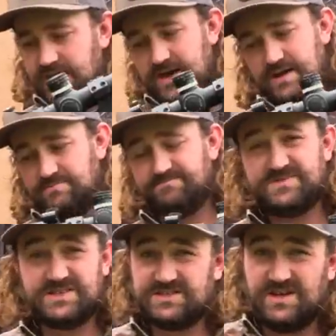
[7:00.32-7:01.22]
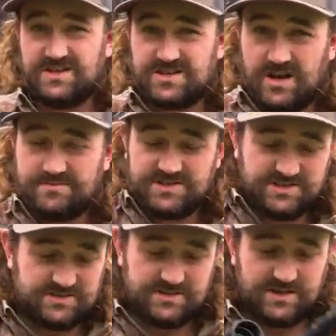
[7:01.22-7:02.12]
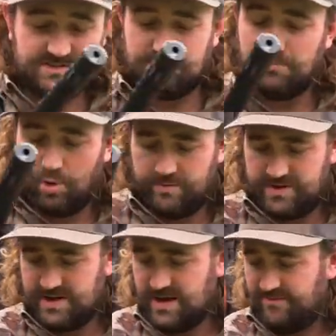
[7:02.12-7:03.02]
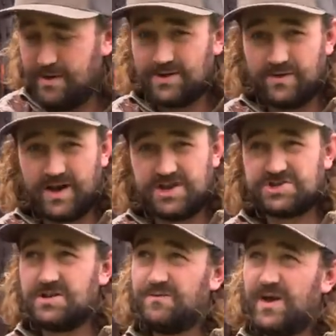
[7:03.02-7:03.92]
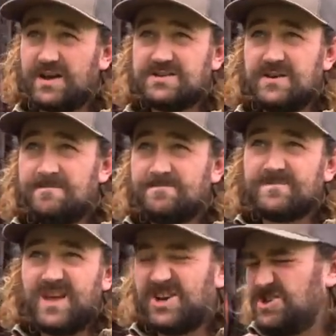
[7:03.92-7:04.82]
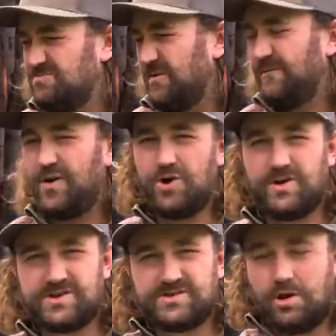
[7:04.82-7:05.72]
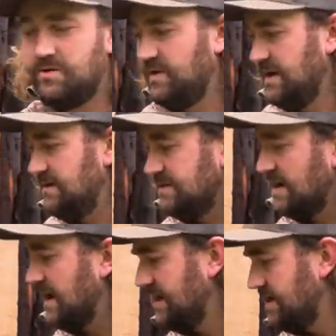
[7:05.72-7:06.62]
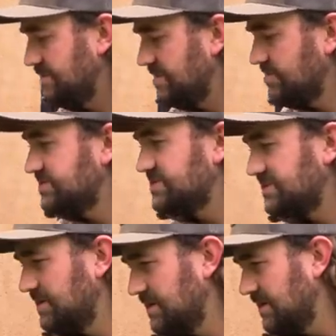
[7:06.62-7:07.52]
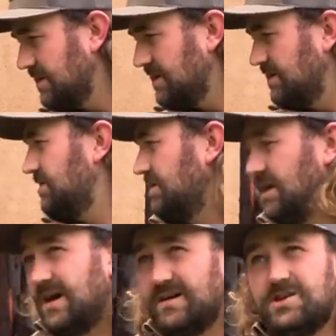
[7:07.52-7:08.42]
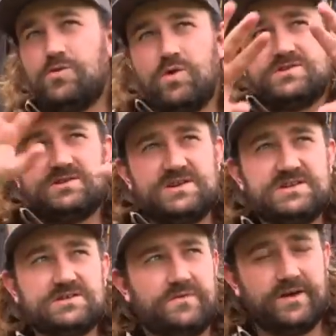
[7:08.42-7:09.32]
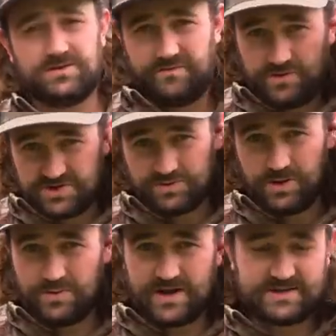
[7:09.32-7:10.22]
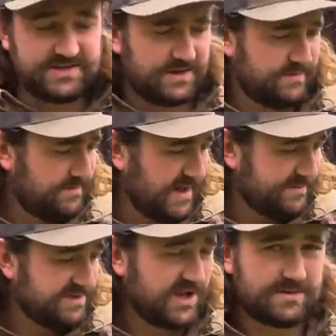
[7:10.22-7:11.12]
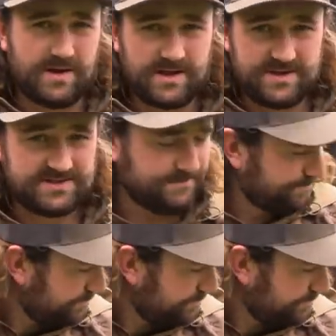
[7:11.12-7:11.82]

And 16 times is, is more than enough magnification. In fact, I actually prefer it over anything higher because uh, you want a decent field of view as well when hunting animals like monkeys.